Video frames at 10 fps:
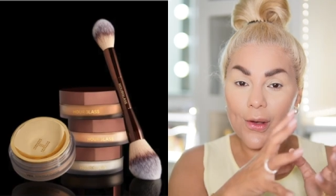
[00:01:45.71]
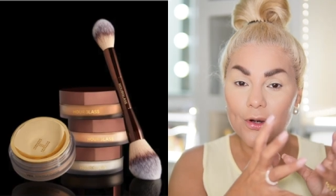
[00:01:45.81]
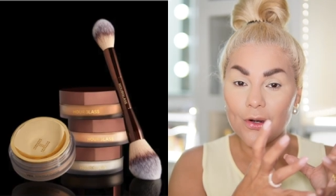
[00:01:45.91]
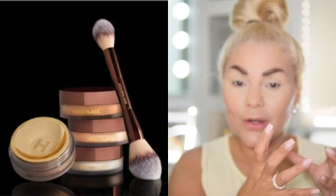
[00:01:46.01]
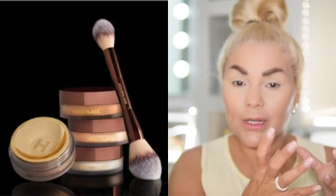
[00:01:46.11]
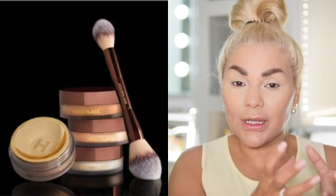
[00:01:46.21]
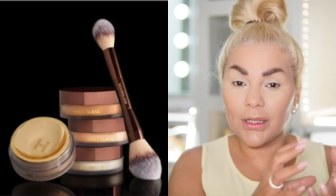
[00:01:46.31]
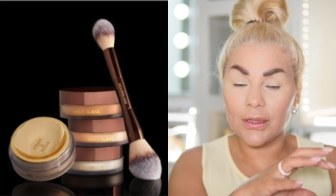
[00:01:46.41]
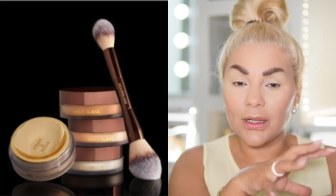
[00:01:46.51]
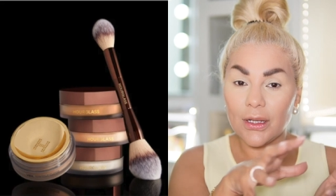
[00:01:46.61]
powder
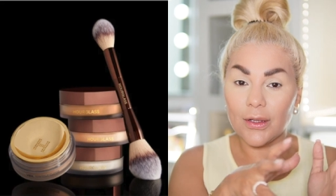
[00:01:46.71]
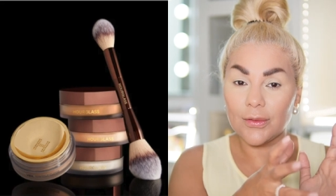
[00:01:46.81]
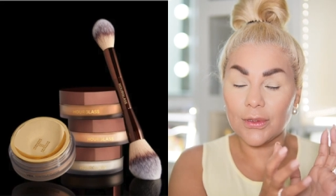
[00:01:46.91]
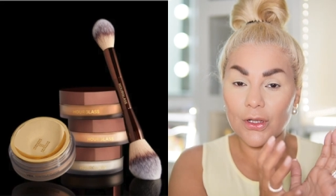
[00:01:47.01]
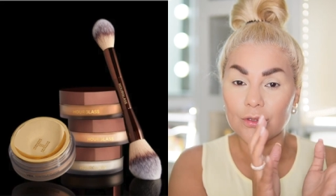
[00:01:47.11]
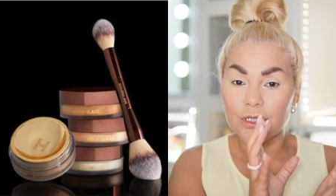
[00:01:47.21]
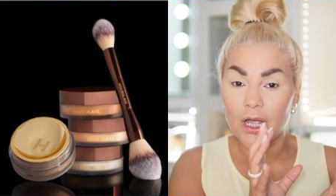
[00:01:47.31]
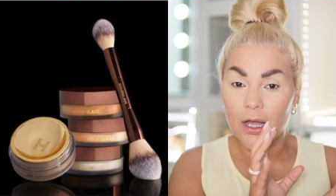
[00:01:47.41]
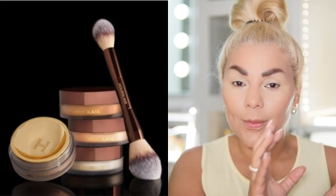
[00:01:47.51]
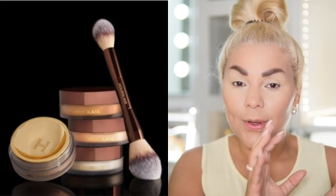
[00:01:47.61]
in the little
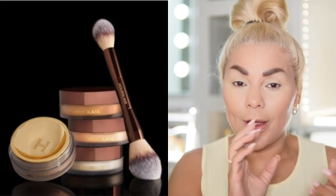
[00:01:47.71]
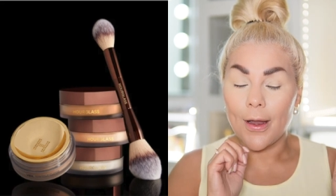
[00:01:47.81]
tub.